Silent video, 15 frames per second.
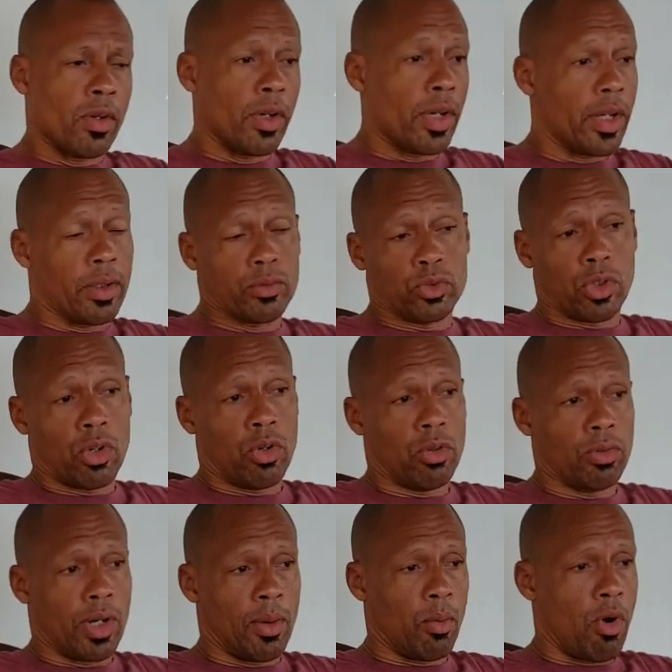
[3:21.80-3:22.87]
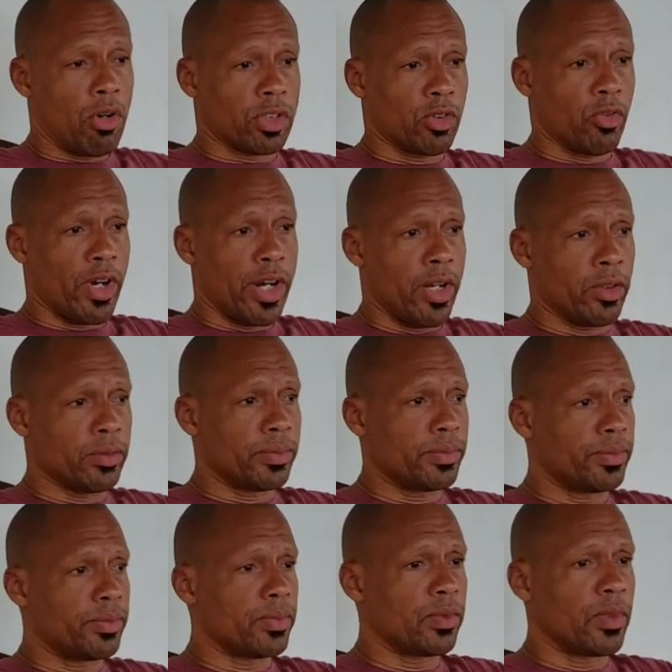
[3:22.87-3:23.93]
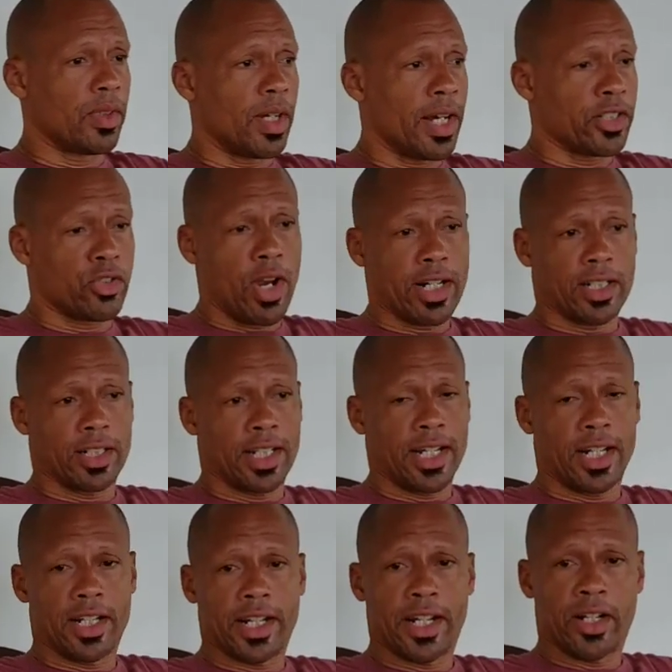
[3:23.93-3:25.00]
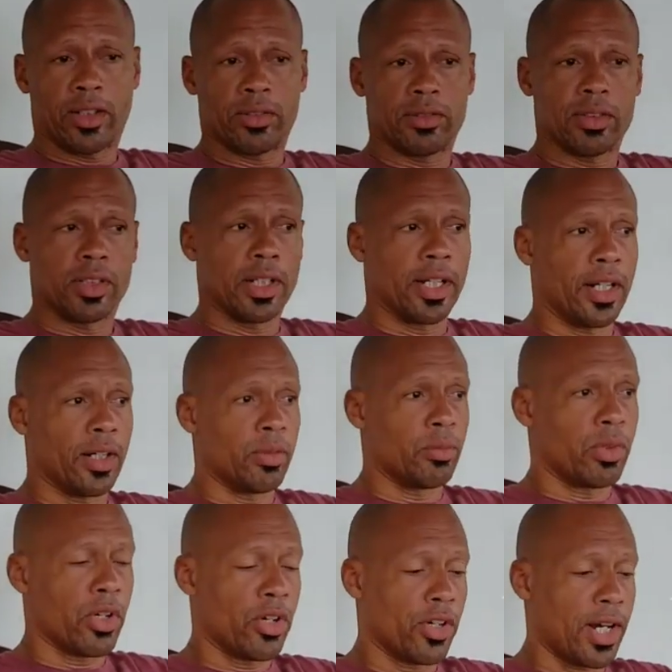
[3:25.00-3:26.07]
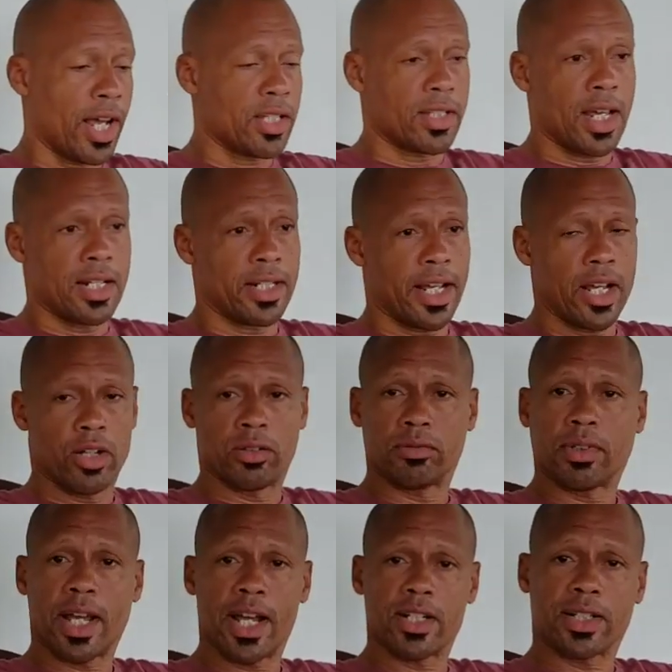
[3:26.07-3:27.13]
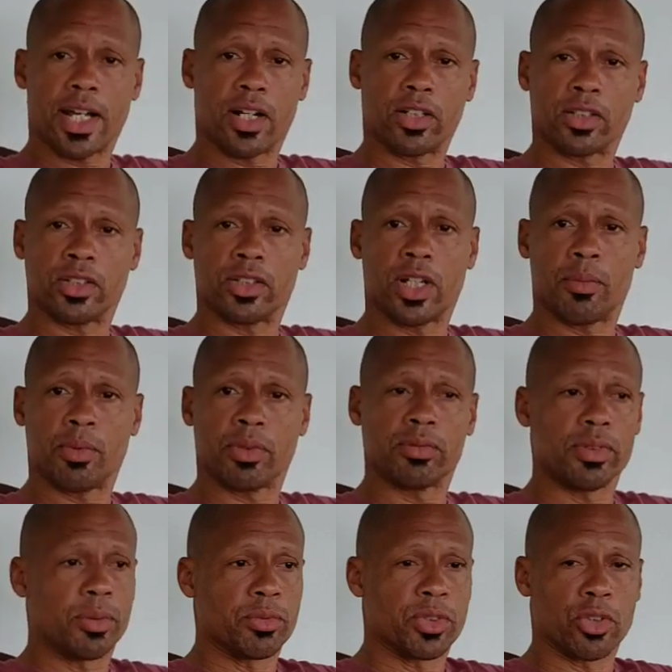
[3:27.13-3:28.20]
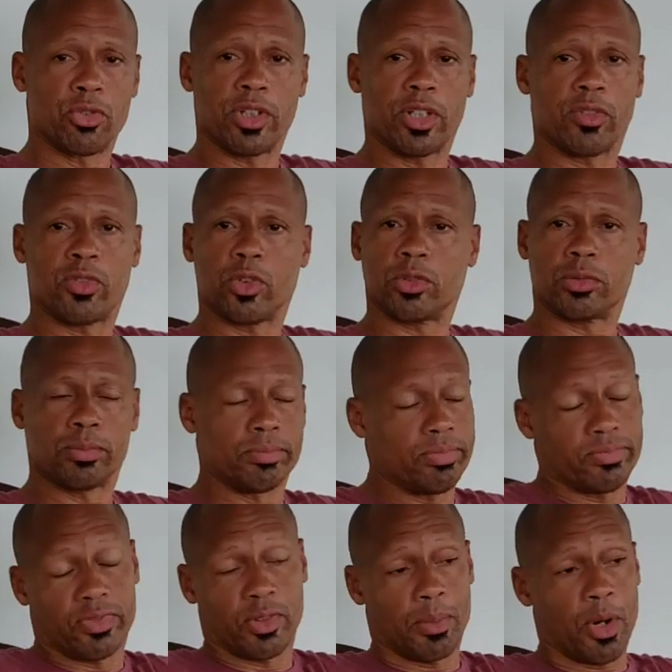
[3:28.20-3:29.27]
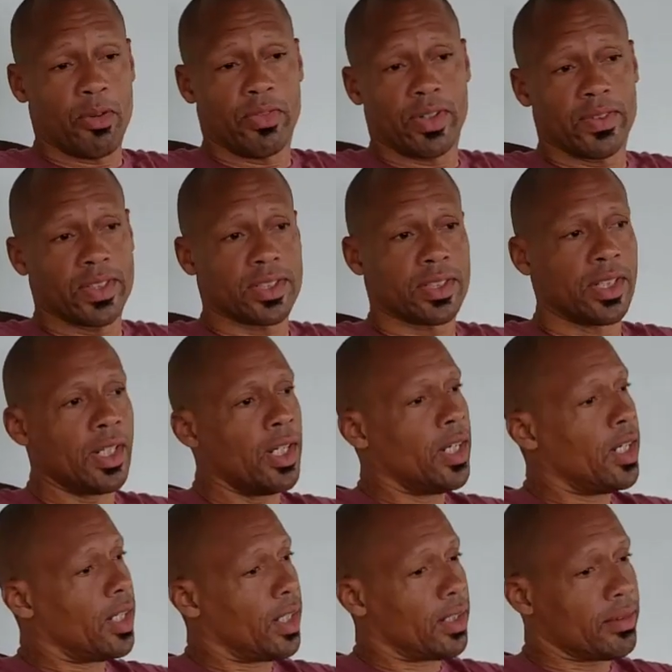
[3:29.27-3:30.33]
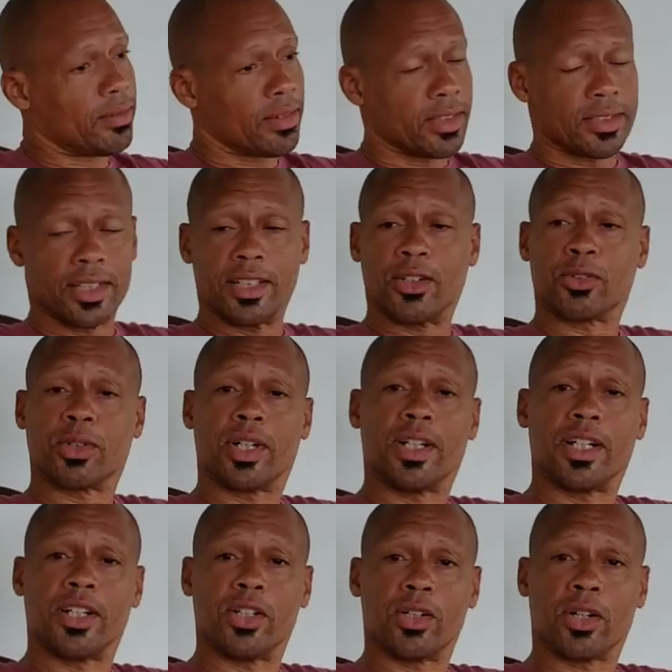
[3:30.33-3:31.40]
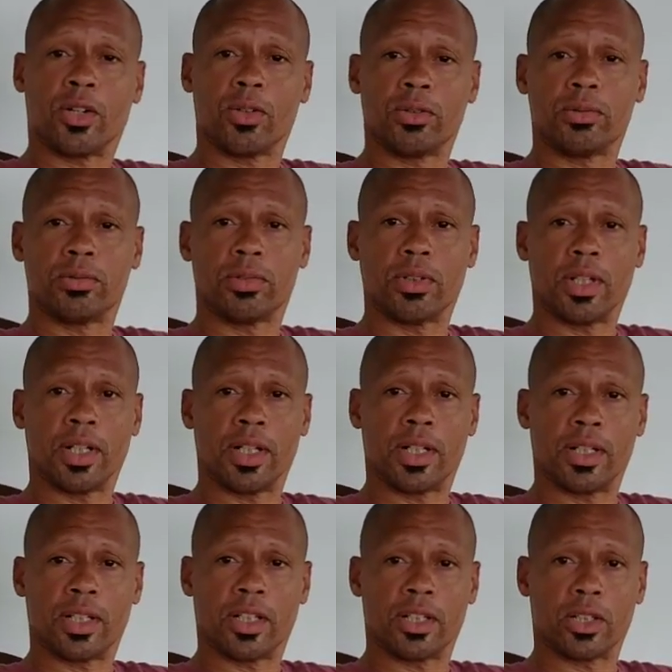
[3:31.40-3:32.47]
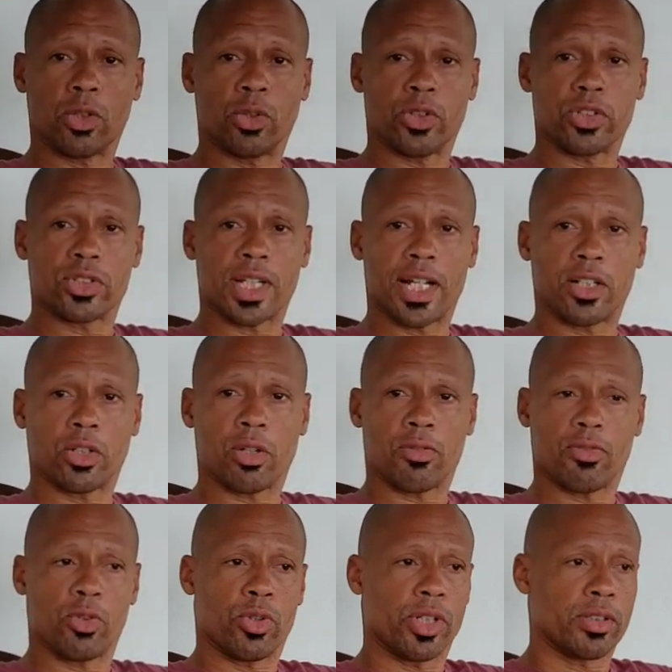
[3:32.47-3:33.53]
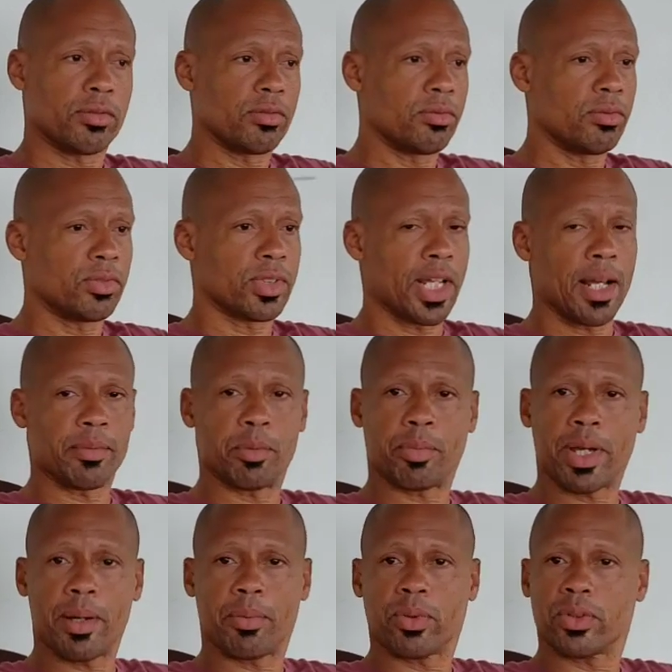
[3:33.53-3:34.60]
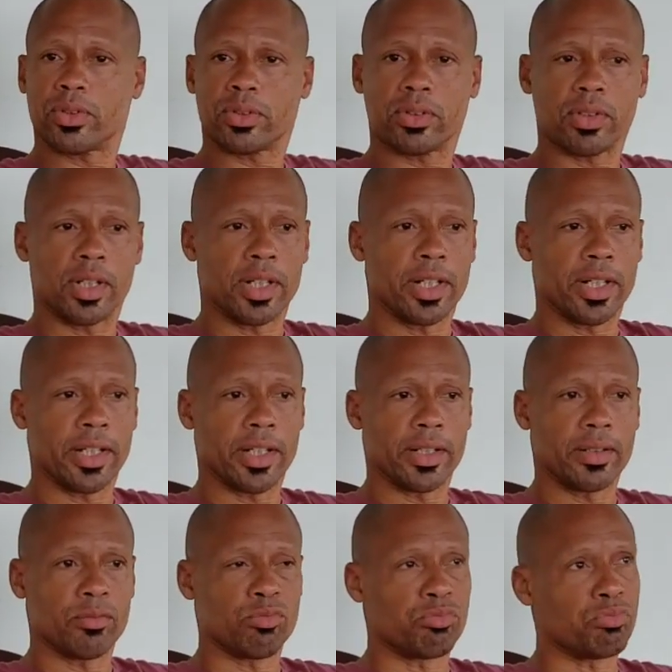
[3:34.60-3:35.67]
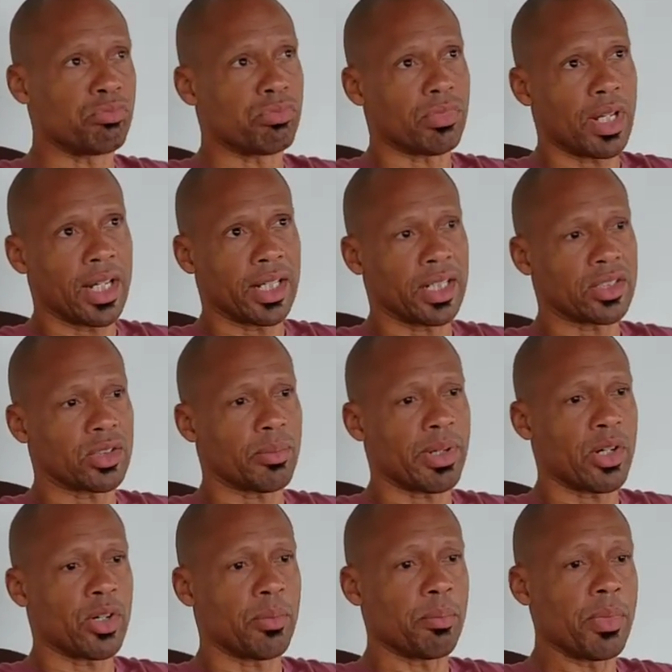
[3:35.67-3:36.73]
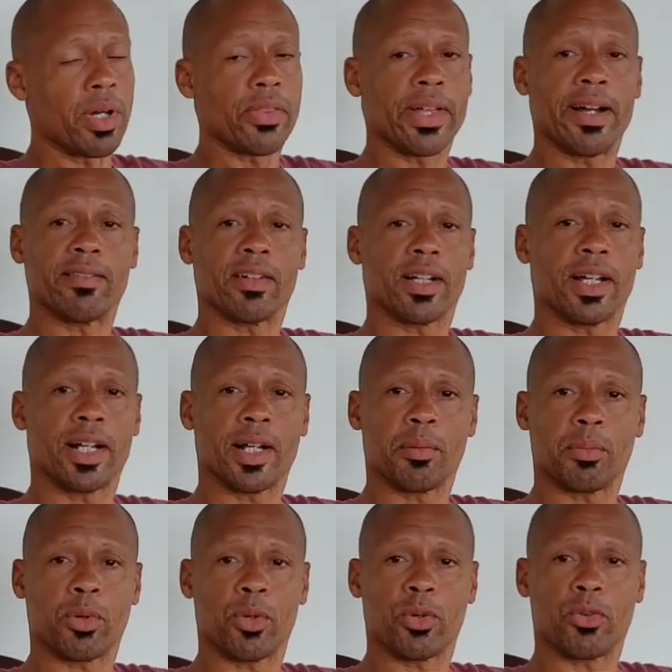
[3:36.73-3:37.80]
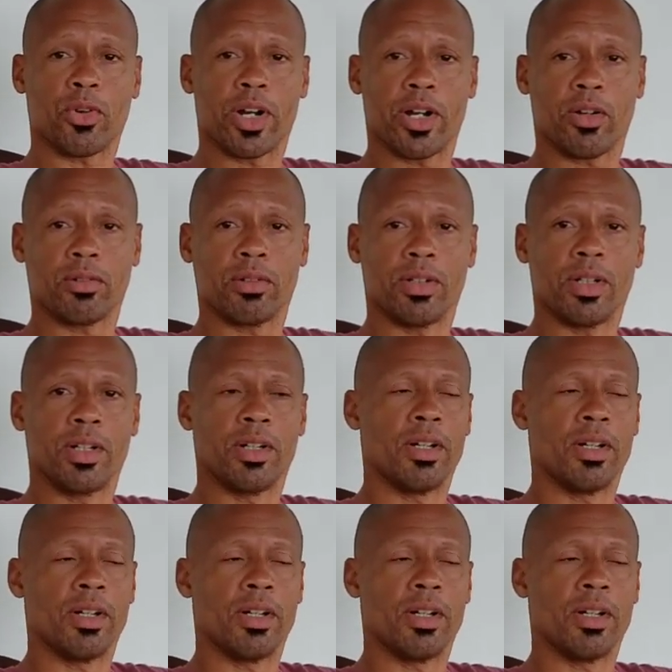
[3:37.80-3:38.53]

Yeah, so I walked around. I tracked the lady down, and her and I sat down and hashed out a good number. It was agreeable for both of us. I said, okay, here you go and a uh, lawyer signed off on it, stamped the papers, and I guess about a month after that, I broke ground.